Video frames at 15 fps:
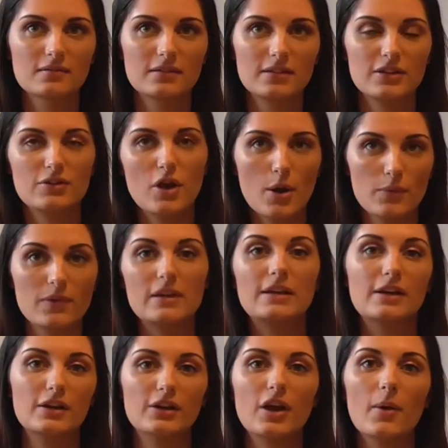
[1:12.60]
You know that
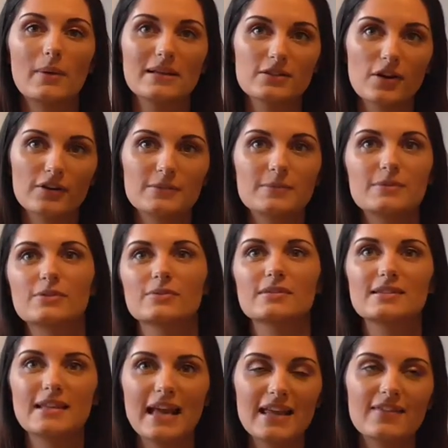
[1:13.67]
you're going to go into hospital and
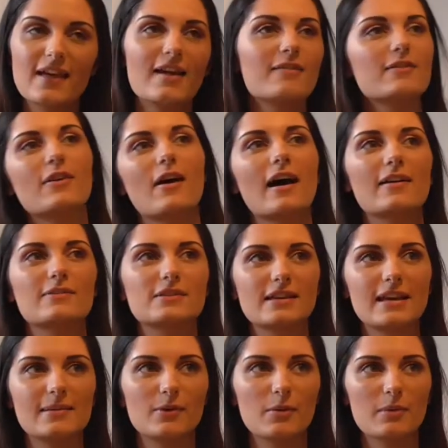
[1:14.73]
stay there and not have to
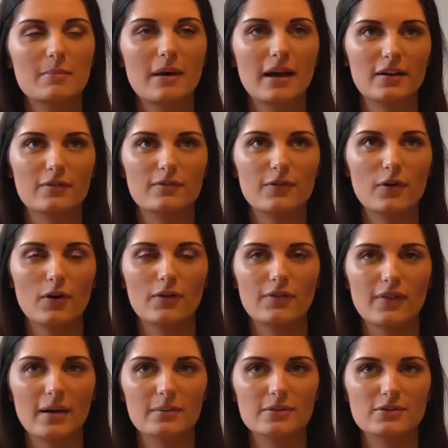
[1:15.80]
keep coming back and
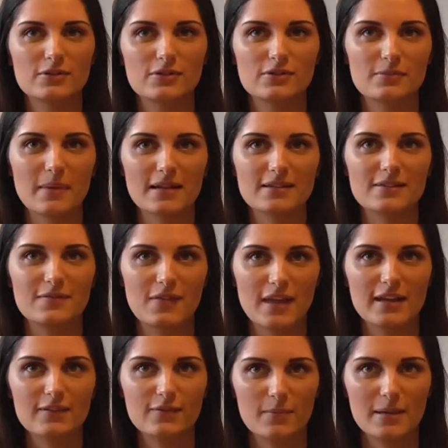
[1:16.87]
forth. That was such a massive
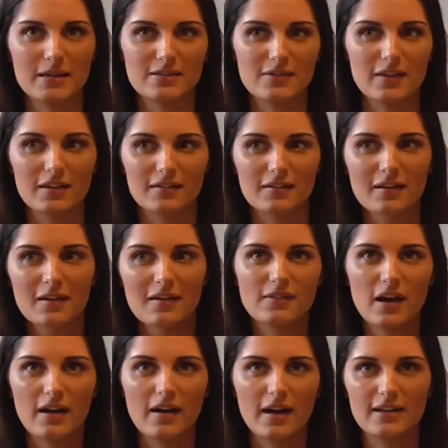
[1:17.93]
thing for me to think
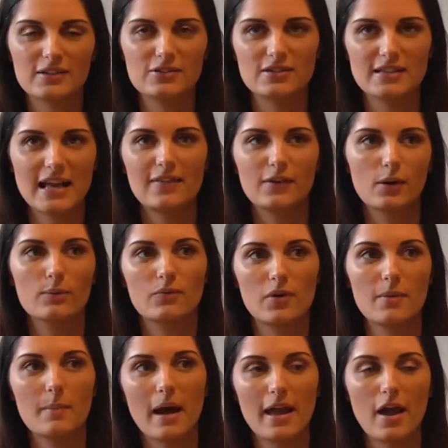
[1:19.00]
that I can just stay in the
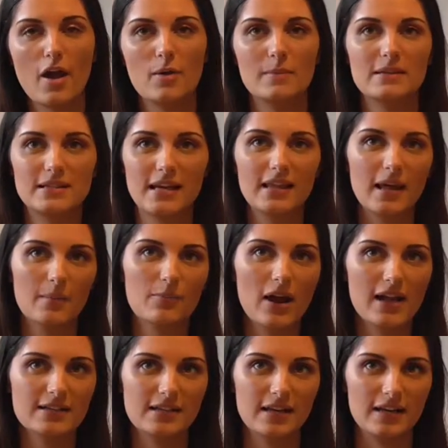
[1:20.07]
comfort of my home until I'm
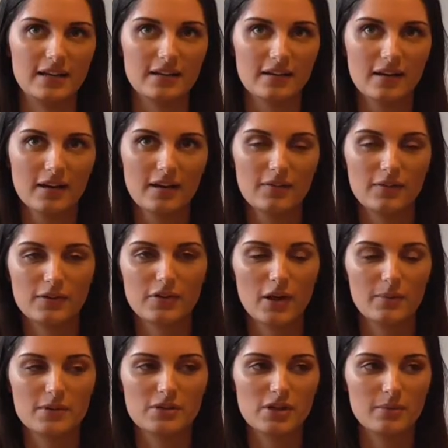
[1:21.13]
ready and
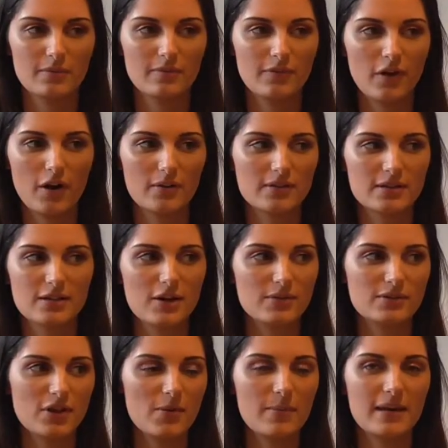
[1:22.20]
going to and fro, because I know
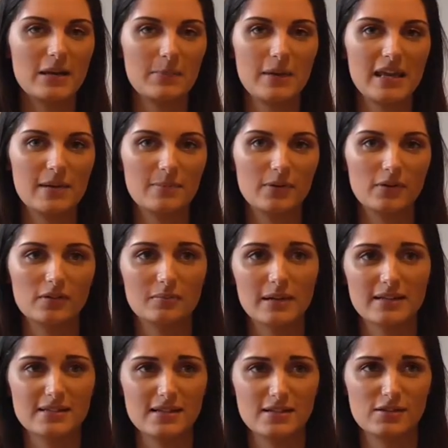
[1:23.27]
so many people,
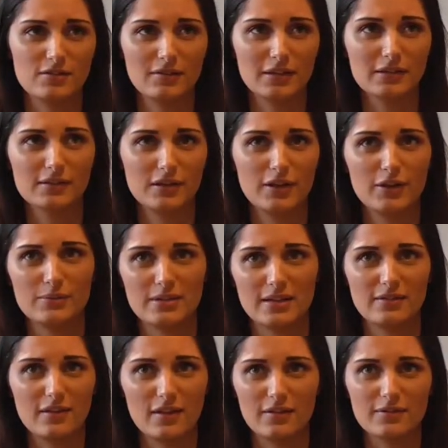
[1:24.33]
my sister
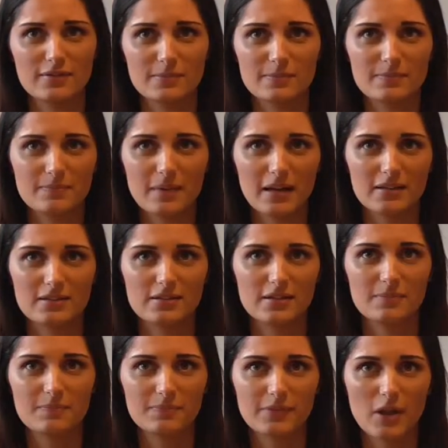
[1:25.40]
included, that has had
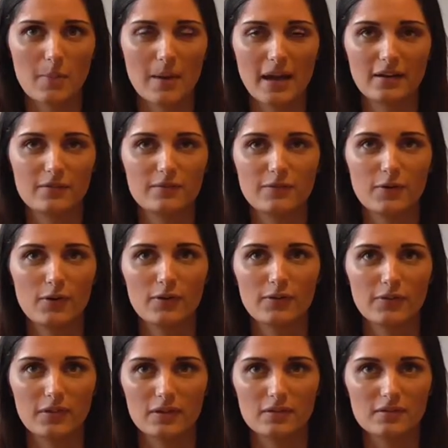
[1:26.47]
to go back and
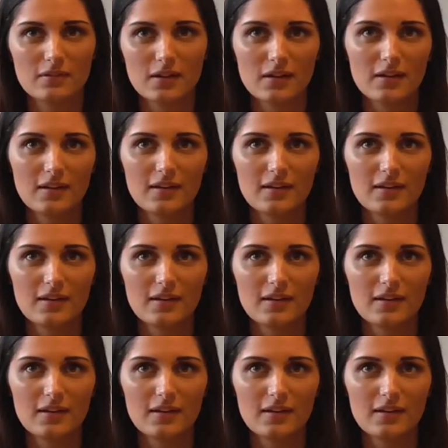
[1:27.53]
forth, and